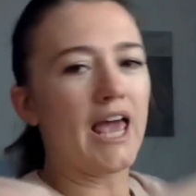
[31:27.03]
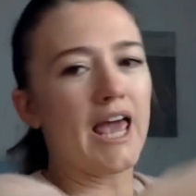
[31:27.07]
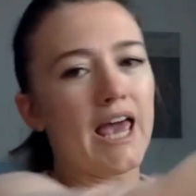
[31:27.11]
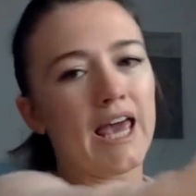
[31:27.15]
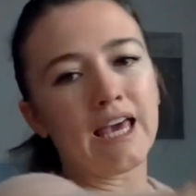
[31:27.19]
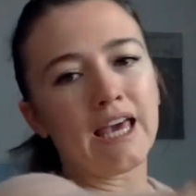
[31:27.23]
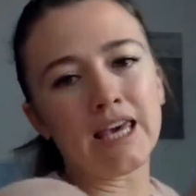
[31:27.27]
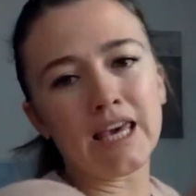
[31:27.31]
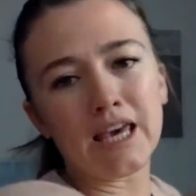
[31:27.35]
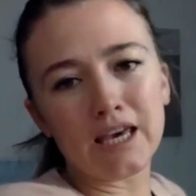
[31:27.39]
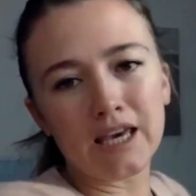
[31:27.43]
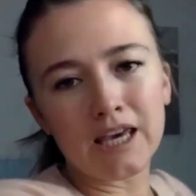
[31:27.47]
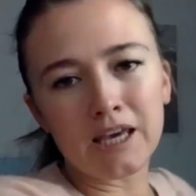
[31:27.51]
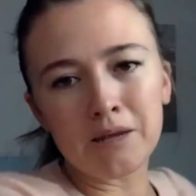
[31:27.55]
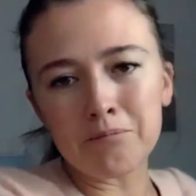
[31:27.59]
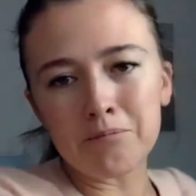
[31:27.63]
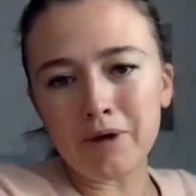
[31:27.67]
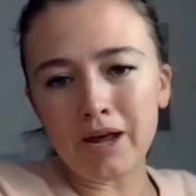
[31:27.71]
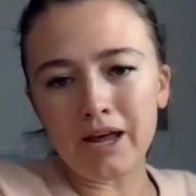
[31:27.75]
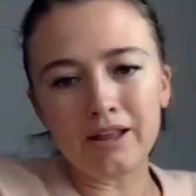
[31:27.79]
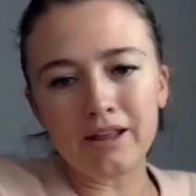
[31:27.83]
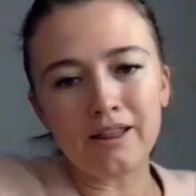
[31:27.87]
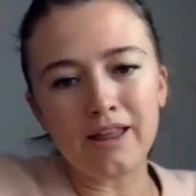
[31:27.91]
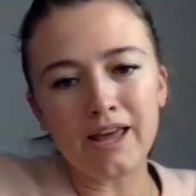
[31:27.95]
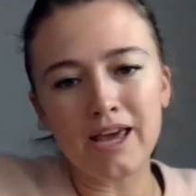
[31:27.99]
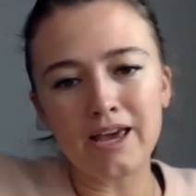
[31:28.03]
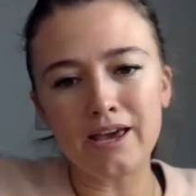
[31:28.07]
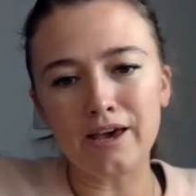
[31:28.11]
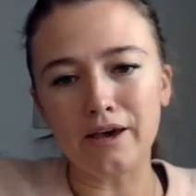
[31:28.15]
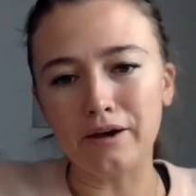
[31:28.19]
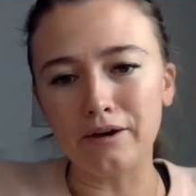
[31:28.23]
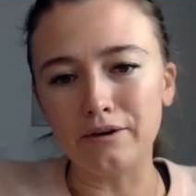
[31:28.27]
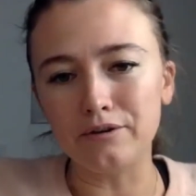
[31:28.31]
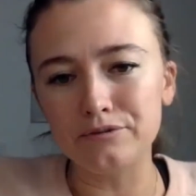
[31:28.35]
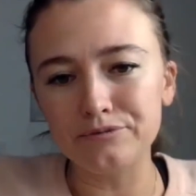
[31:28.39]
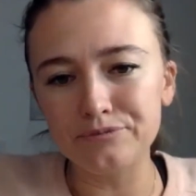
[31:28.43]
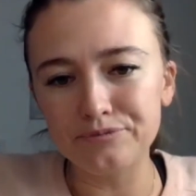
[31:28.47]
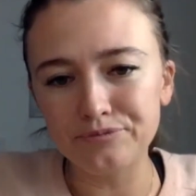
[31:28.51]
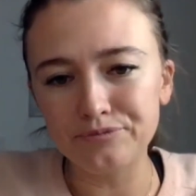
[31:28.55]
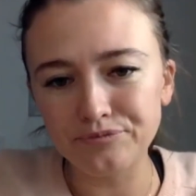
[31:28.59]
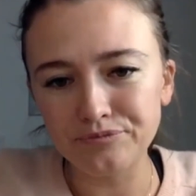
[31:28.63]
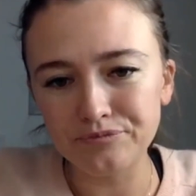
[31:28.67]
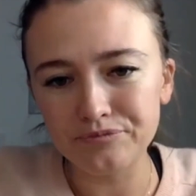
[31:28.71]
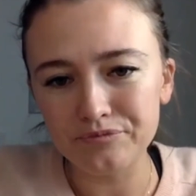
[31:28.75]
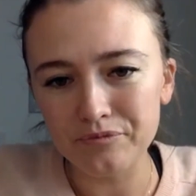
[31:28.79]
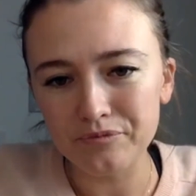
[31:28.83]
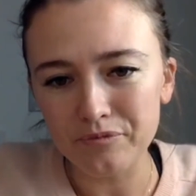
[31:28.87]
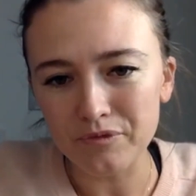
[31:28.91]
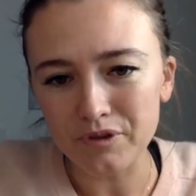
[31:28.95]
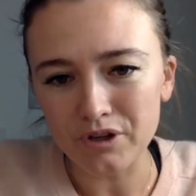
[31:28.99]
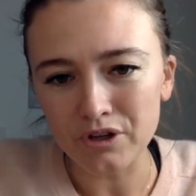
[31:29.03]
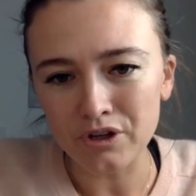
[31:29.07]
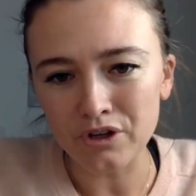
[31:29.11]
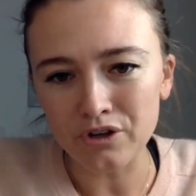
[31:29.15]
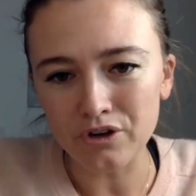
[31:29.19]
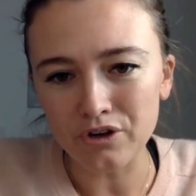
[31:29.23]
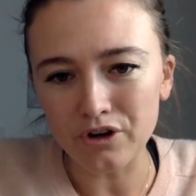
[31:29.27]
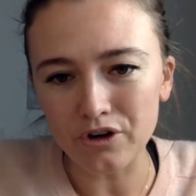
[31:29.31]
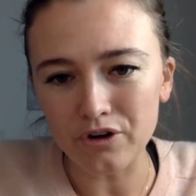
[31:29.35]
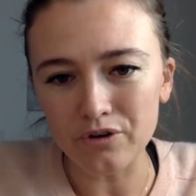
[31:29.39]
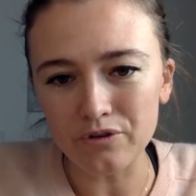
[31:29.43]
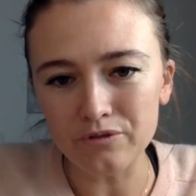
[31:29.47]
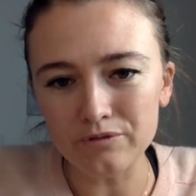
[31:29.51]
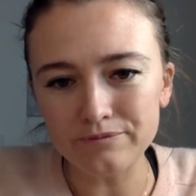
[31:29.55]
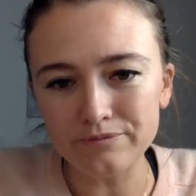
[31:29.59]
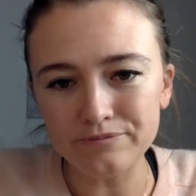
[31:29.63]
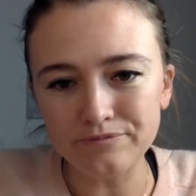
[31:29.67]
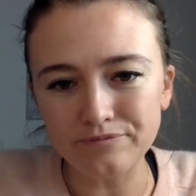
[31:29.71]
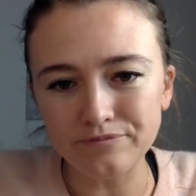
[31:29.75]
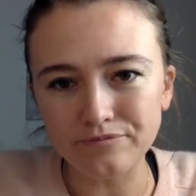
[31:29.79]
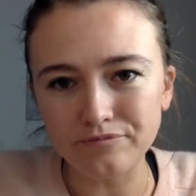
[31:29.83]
and kicking my leg out, you know?